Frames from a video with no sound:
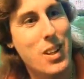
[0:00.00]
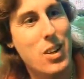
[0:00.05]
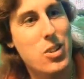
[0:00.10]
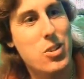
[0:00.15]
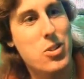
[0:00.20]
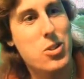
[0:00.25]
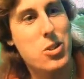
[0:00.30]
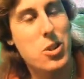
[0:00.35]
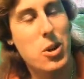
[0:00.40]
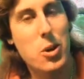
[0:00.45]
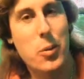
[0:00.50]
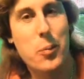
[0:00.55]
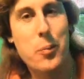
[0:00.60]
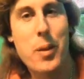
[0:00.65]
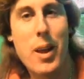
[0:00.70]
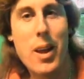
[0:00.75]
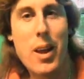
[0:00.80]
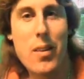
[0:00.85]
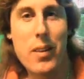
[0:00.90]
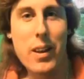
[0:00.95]
so
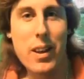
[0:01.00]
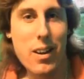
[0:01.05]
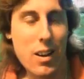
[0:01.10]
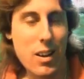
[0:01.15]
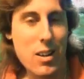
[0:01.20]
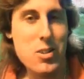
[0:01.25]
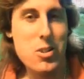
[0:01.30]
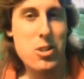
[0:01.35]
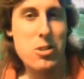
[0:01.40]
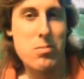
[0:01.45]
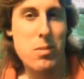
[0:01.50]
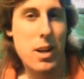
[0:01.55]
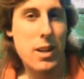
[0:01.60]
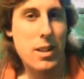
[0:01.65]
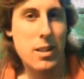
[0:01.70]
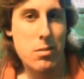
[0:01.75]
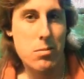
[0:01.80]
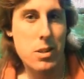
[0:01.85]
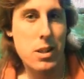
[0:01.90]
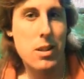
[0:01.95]
the conscious mind
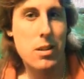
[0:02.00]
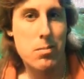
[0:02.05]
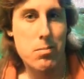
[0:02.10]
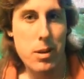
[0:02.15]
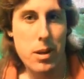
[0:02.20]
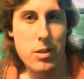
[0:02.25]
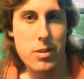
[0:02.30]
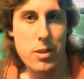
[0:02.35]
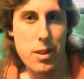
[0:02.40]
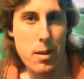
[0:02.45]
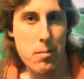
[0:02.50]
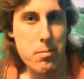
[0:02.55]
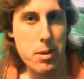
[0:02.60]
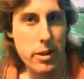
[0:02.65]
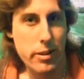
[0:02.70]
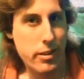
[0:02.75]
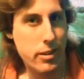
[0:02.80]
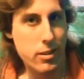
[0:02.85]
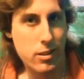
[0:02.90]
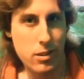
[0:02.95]
can be compared to that
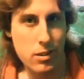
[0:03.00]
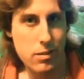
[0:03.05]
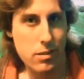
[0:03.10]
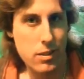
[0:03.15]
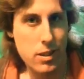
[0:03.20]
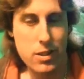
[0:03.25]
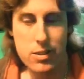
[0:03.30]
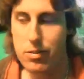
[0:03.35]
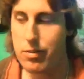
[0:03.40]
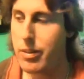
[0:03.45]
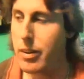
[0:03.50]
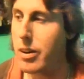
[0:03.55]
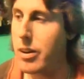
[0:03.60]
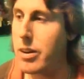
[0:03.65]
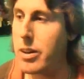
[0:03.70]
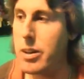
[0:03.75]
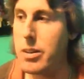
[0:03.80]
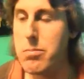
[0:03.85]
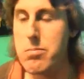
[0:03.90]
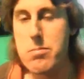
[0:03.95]
pinnacle. It's a
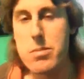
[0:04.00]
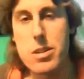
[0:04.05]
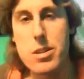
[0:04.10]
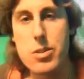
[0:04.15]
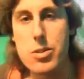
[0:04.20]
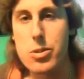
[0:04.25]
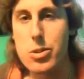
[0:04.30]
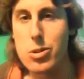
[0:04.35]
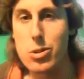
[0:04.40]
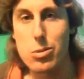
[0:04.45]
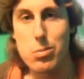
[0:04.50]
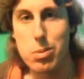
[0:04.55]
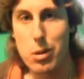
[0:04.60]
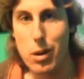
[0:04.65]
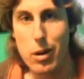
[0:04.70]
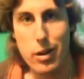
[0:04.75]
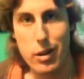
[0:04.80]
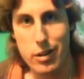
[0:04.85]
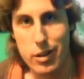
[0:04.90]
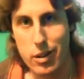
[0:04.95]
very minuscule
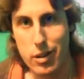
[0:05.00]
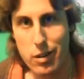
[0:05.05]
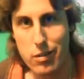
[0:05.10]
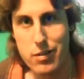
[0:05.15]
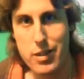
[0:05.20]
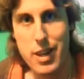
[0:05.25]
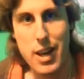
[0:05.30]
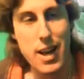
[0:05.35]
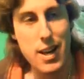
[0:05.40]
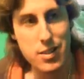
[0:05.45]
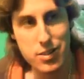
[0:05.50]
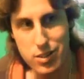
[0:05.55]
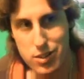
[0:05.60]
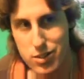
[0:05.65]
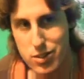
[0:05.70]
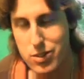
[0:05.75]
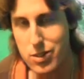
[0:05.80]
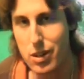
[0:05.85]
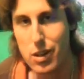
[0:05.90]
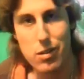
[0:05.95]
part of the
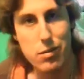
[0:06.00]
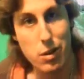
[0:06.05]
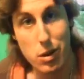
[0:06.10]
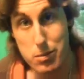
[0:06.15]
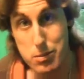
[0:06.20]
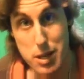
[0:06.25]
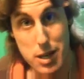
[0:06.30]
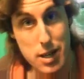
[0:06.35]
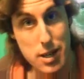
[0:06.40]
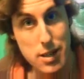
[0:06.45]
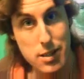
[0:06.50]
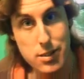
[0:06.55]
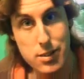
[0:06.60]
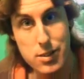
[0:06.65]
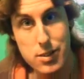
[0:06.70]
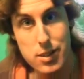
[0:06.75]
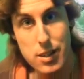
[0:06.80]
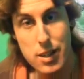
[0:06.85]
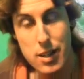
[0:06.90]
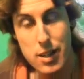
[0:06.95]
essence of our minds.